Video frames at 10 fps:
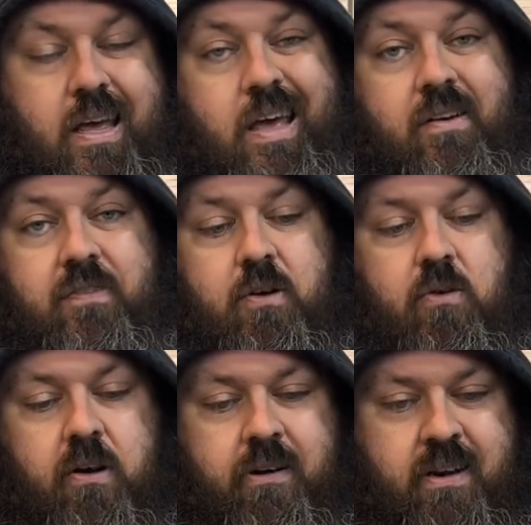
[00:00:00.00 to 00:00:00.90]
if you
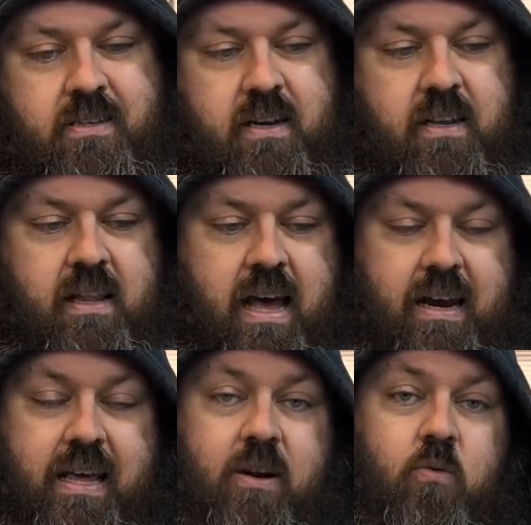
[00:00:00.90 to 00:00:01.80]
are interested in
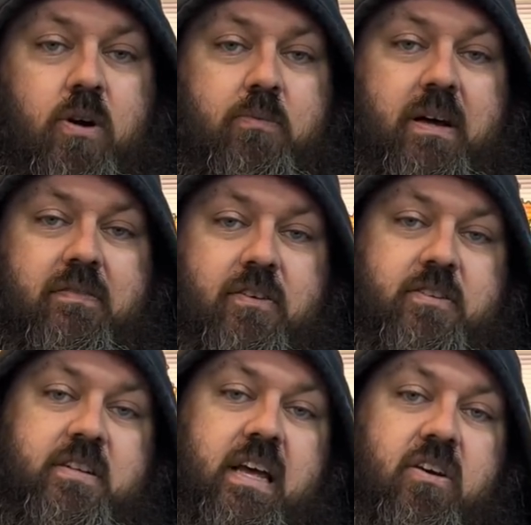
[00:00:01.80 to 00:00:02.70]
that, it will be for
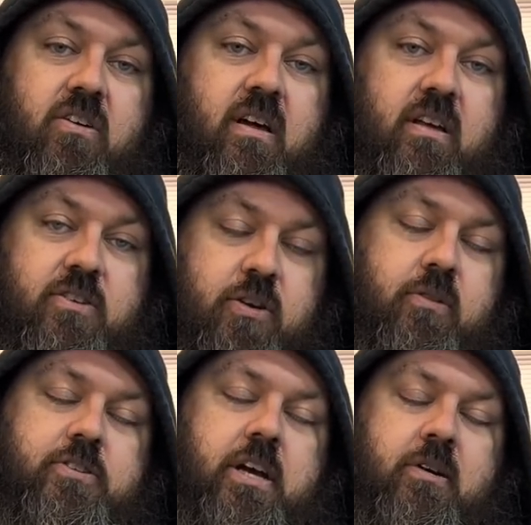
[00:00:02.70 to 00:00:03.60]
sale to
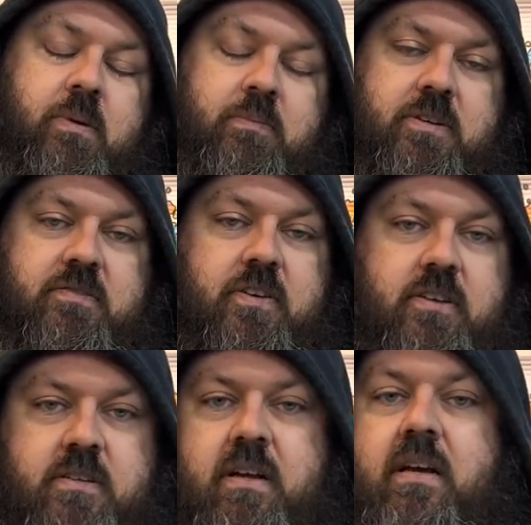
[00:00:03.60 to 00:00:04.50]
the channel members first.